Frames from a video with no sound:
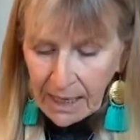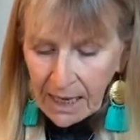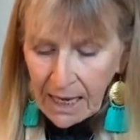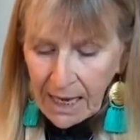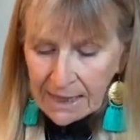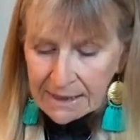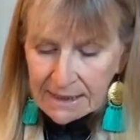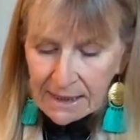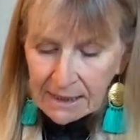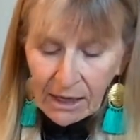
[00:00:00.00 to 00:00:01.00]
And
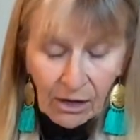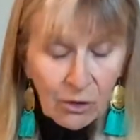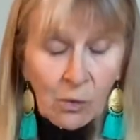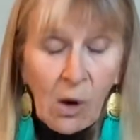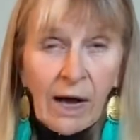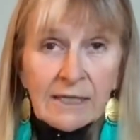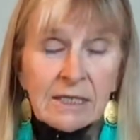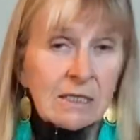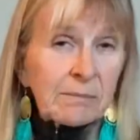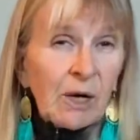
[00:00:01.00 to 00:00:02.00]
otherwise,
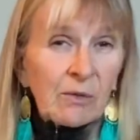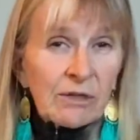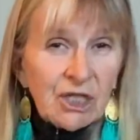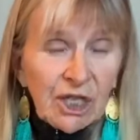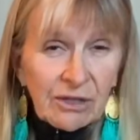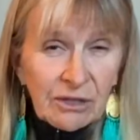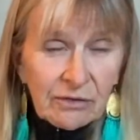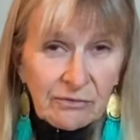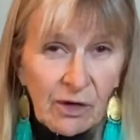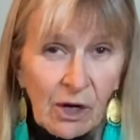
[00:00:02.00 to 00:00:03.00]
it's about regenerative
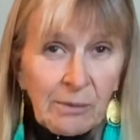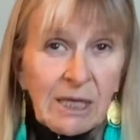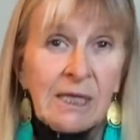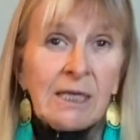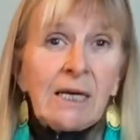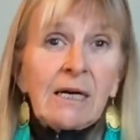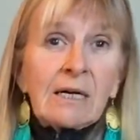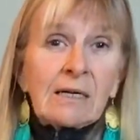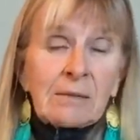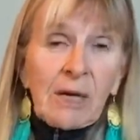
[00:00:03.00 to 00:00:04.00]
farming,
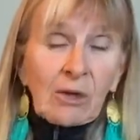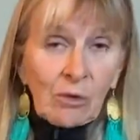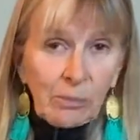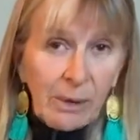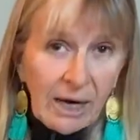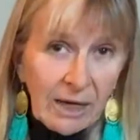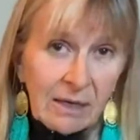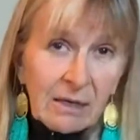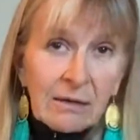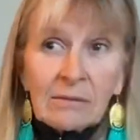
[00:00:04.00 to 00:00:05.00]
the
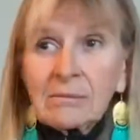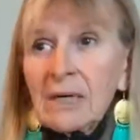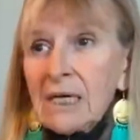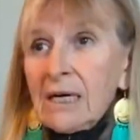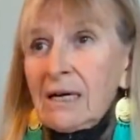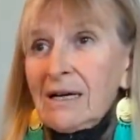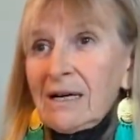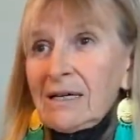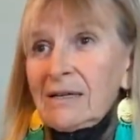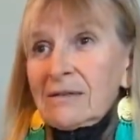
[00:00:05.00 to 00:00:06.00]
microbiome,
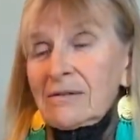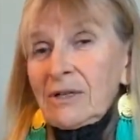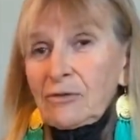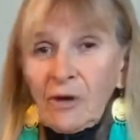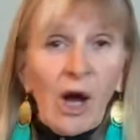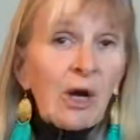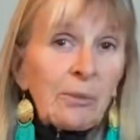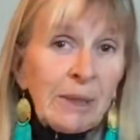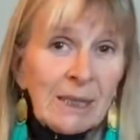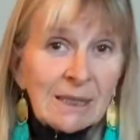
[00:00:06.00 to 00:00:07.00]
the
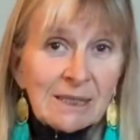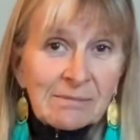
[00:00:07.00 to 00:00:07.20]
environment.